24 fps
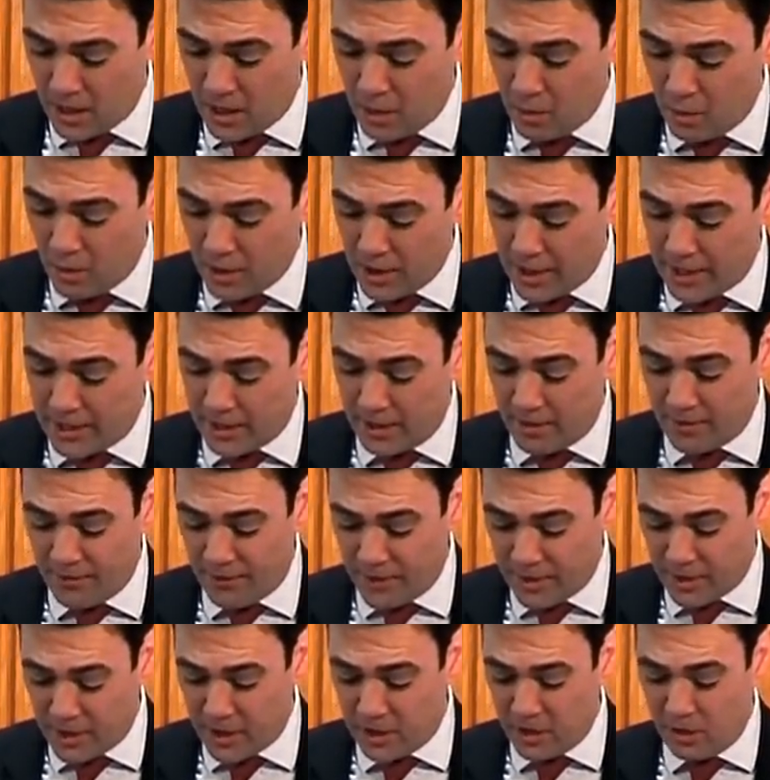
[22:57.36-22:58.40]
coordinating
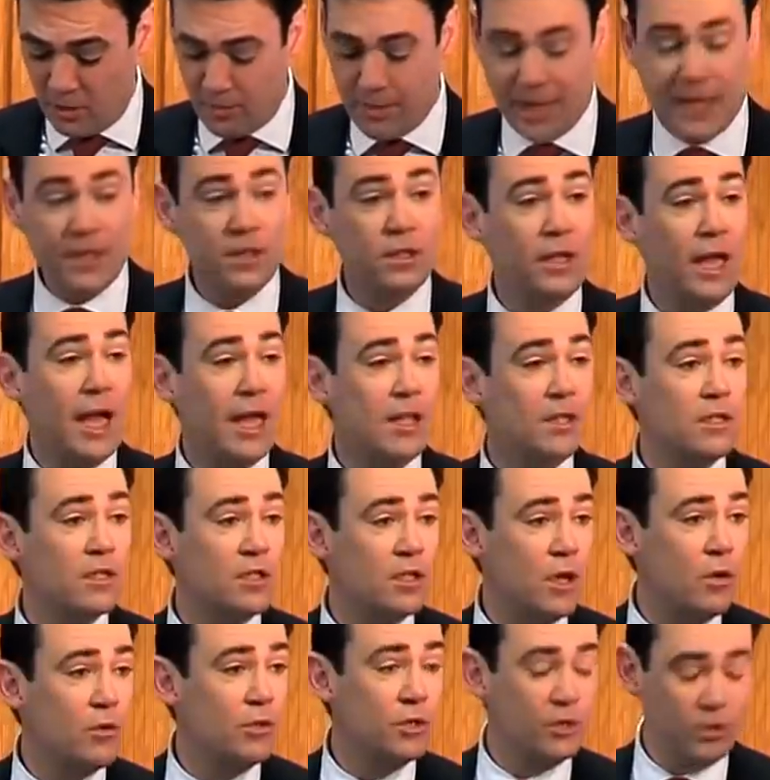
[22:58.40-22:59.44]
physical, mental and
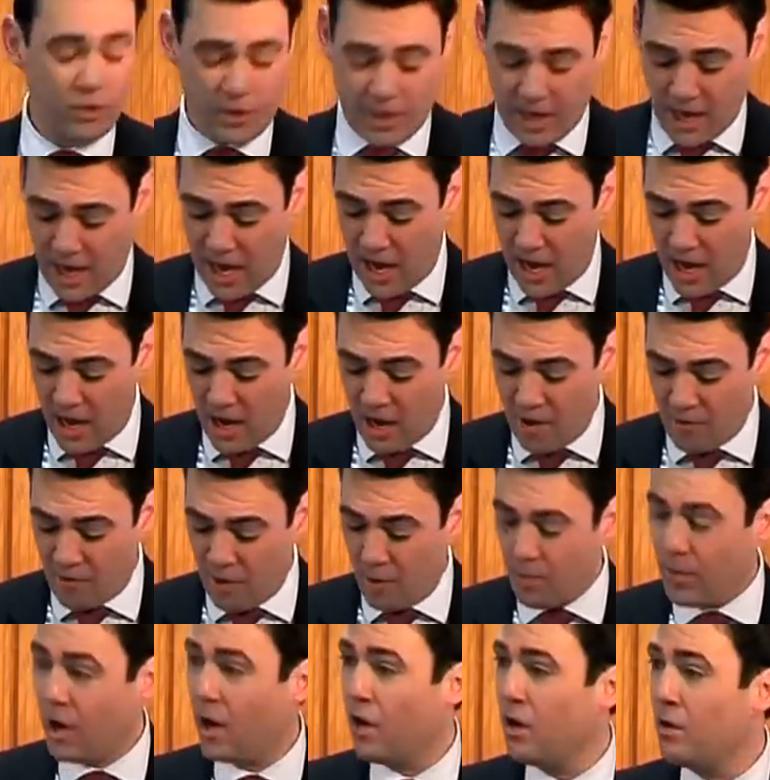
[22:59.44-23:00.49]
social care
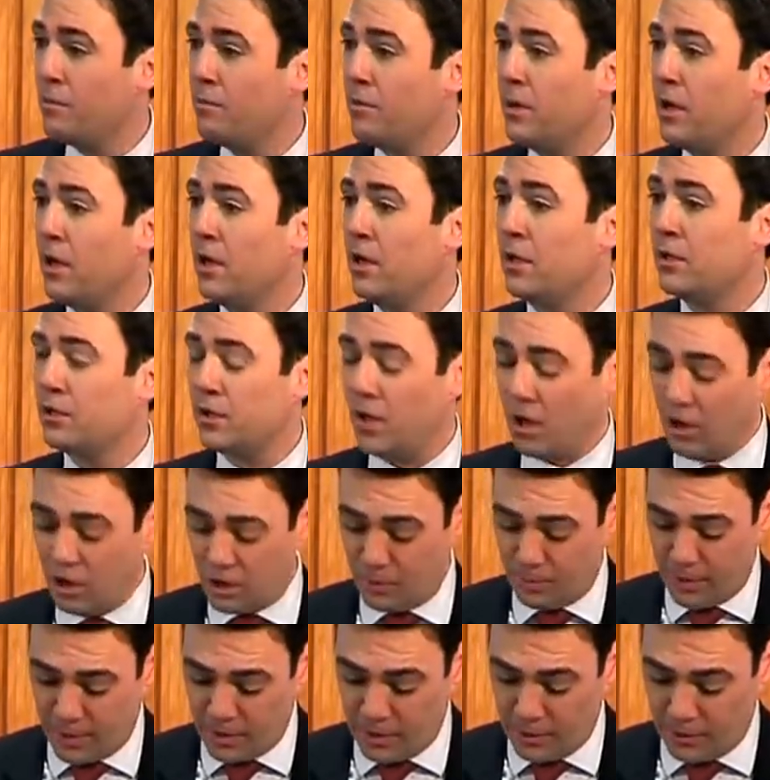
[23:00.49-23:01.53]
from home to
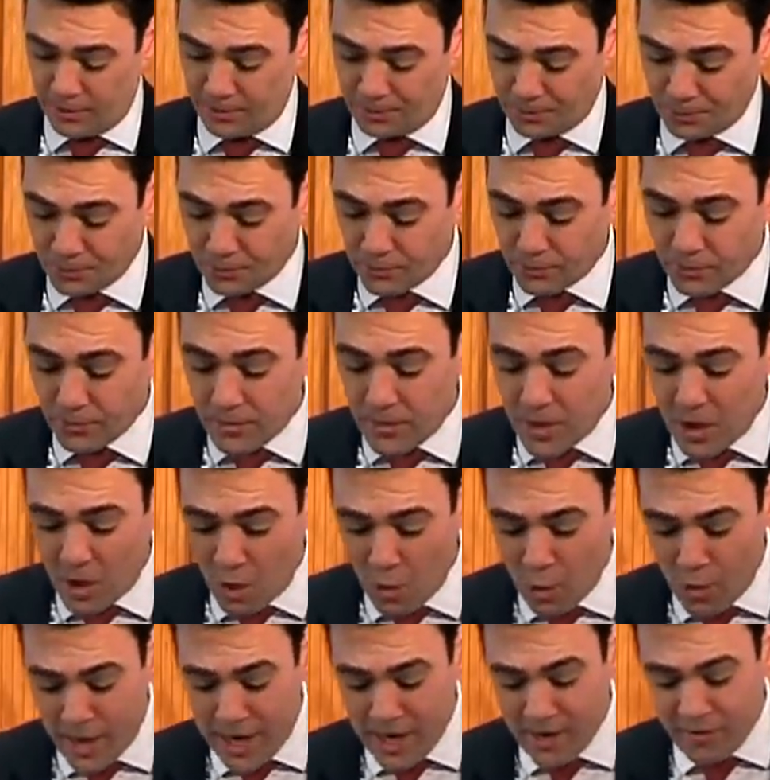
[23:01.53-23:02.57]
hospital.
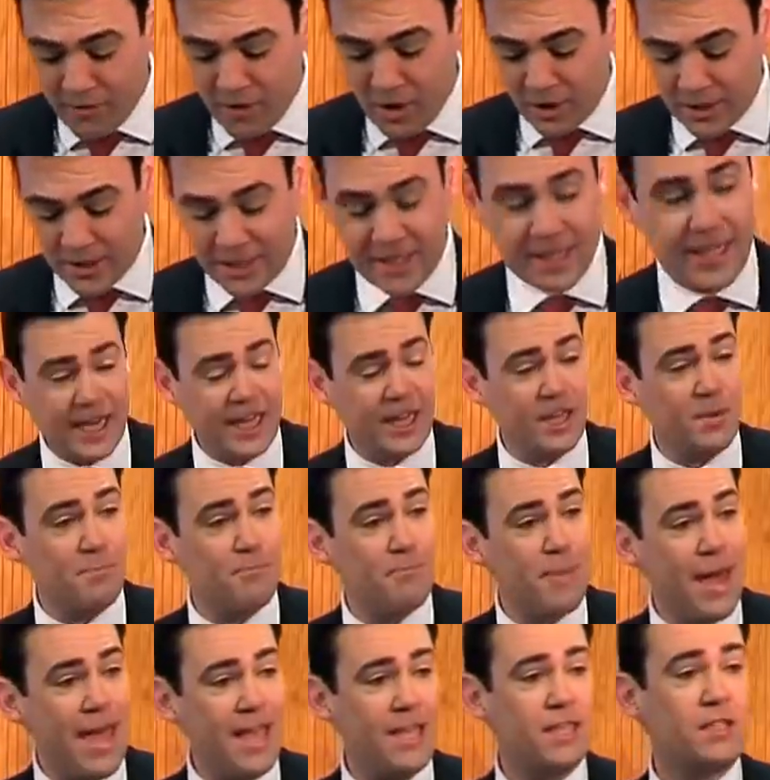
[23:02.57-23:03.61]
We have got take the
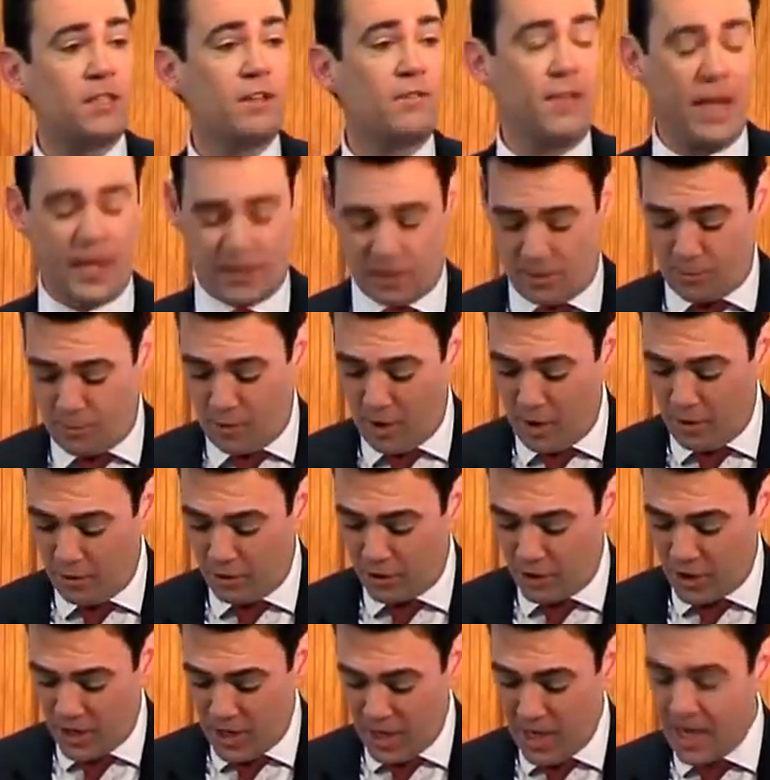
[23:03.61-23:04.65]
best of that
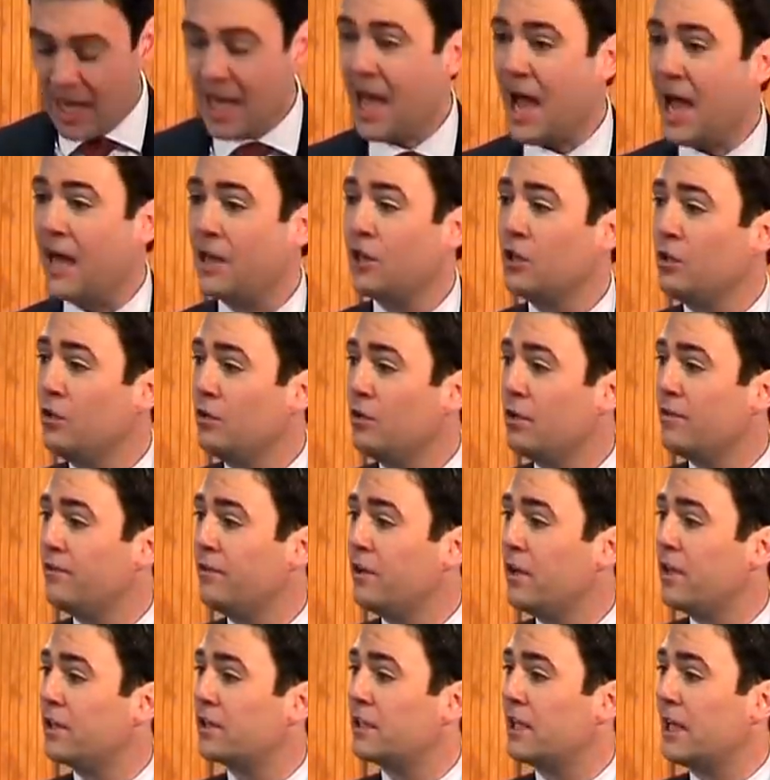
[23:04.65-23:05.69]
approach and
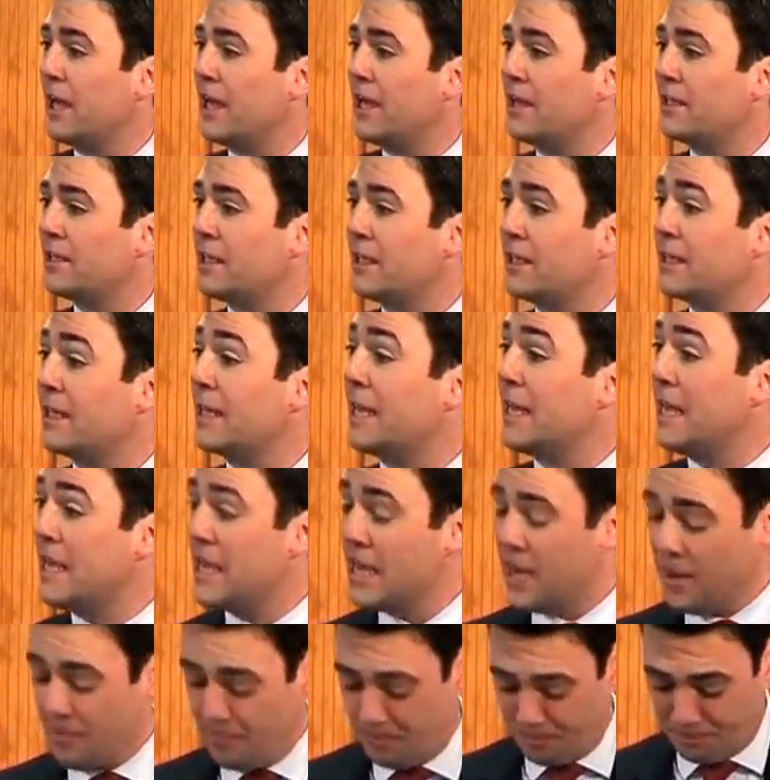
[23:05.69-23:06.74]
universalise it
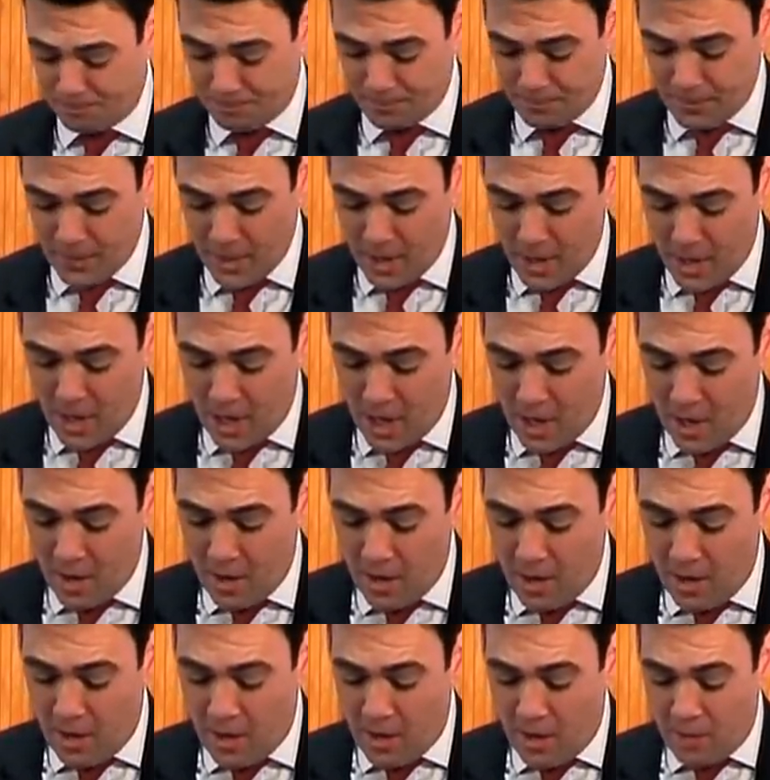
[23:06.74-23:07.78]
here.
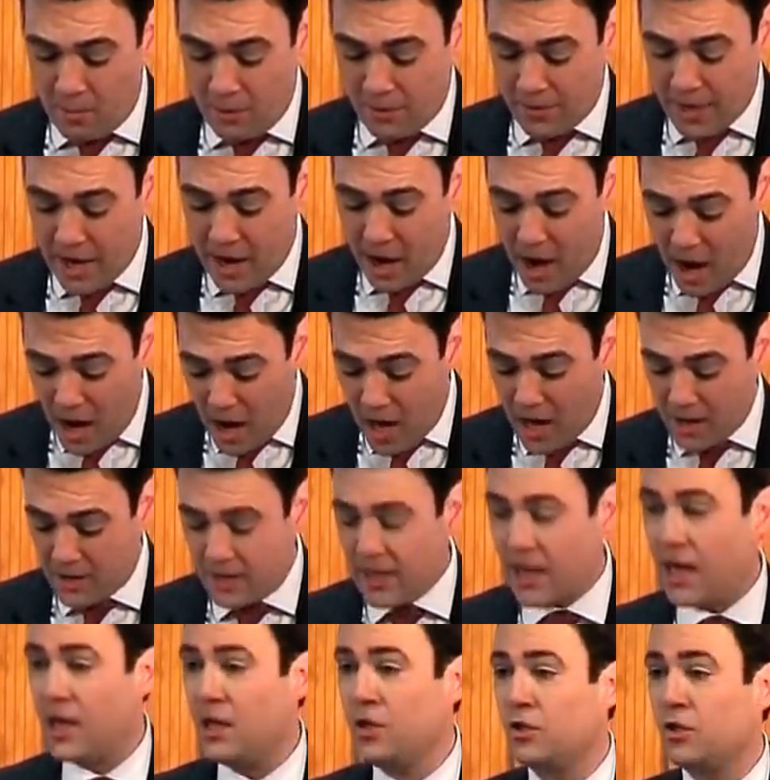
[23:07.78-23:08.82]
But there are
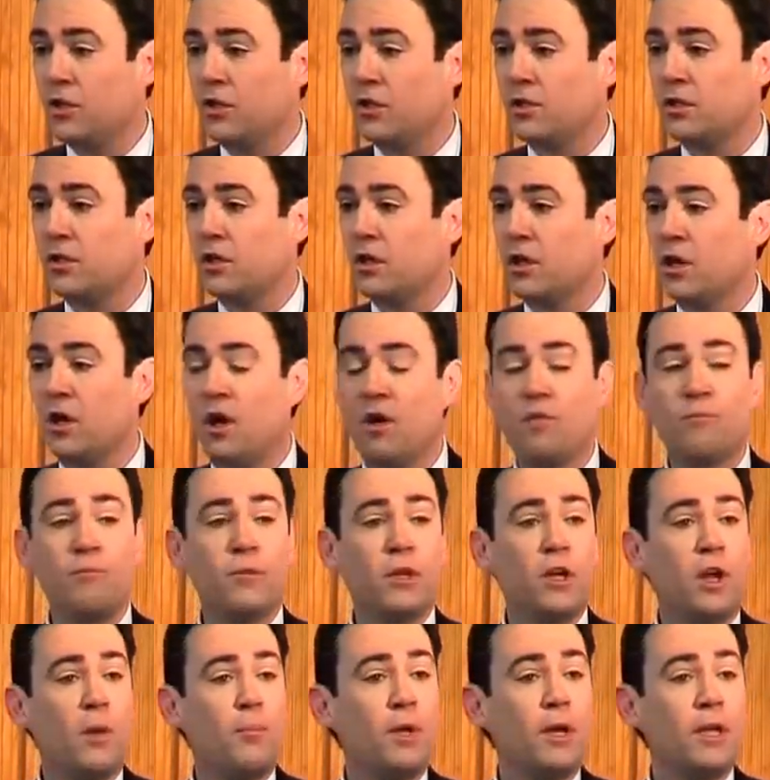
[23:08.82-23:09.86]
dangers of
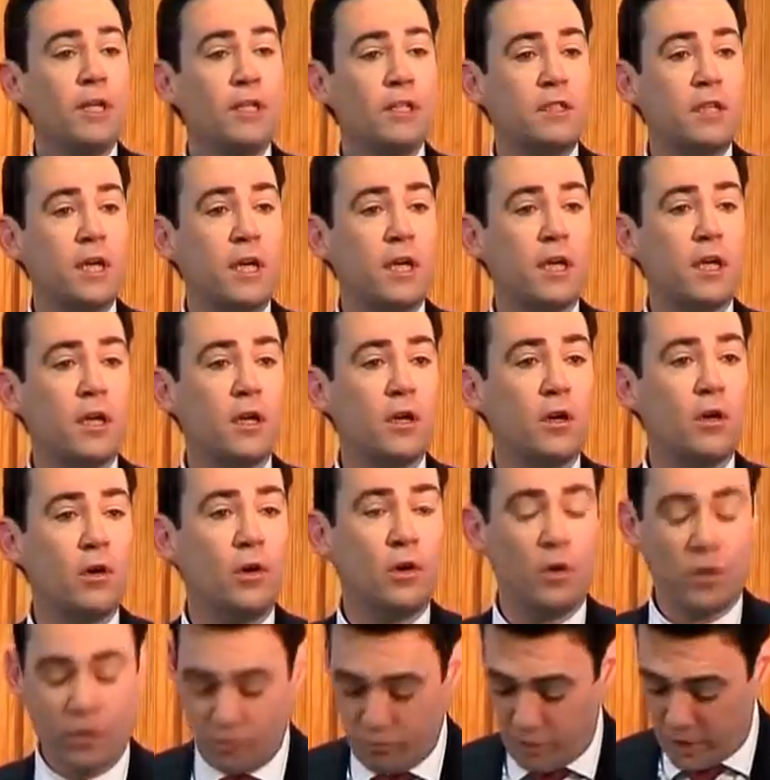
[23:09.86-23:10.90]
monopolistic
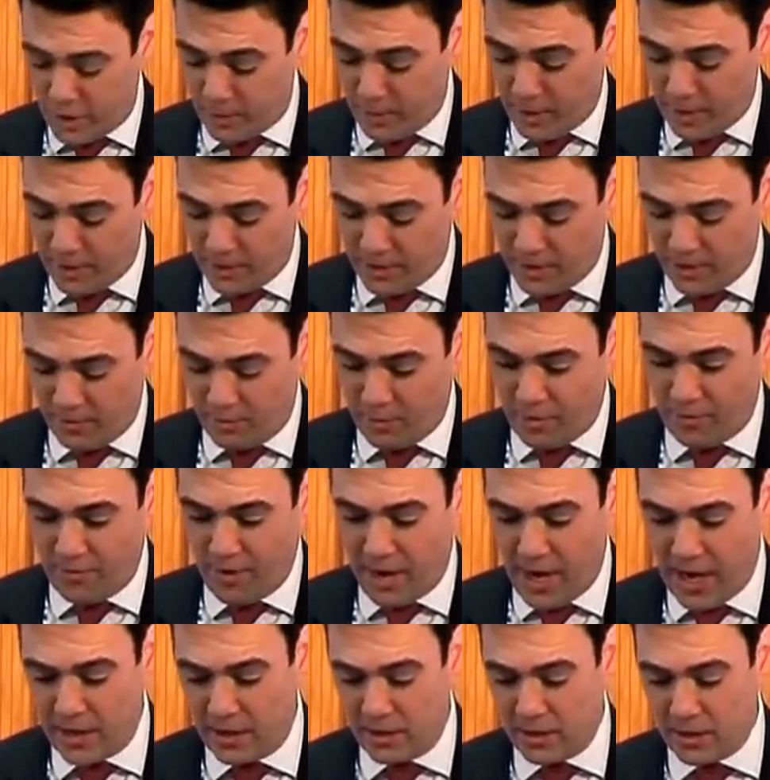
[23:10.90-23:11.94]
or unresponsive
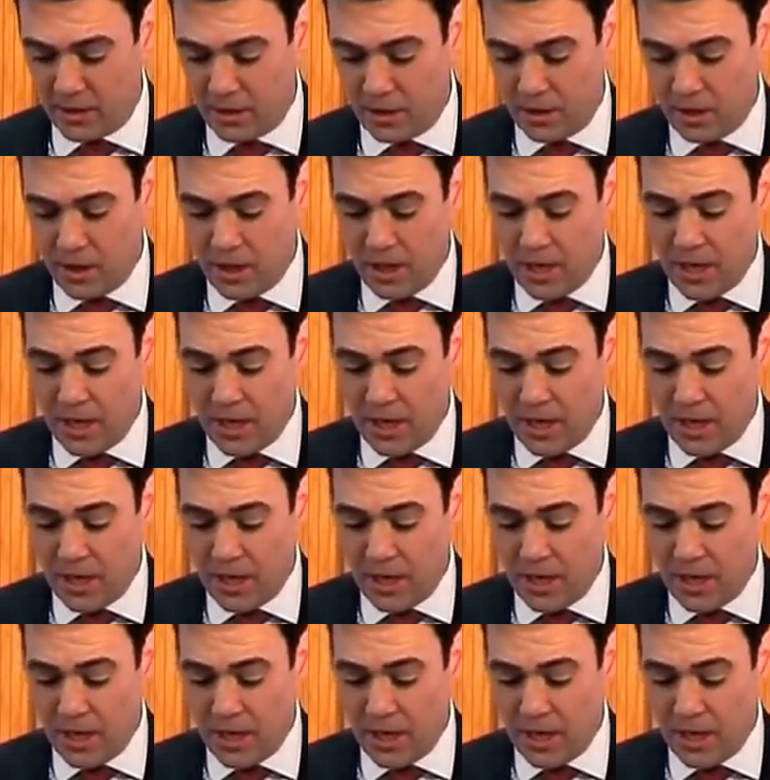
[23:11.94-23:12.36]
providers.